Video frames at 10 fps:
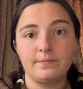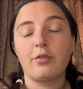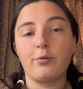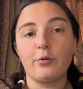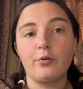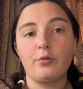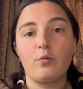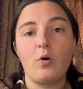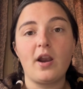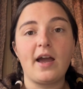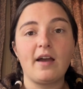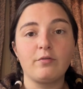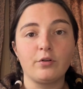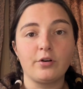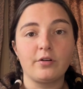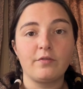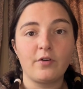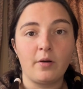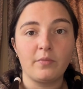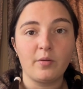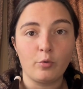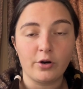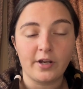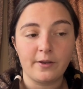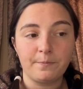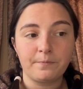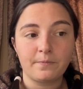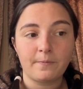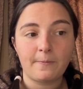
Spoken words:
through what I have learned from the Morgan.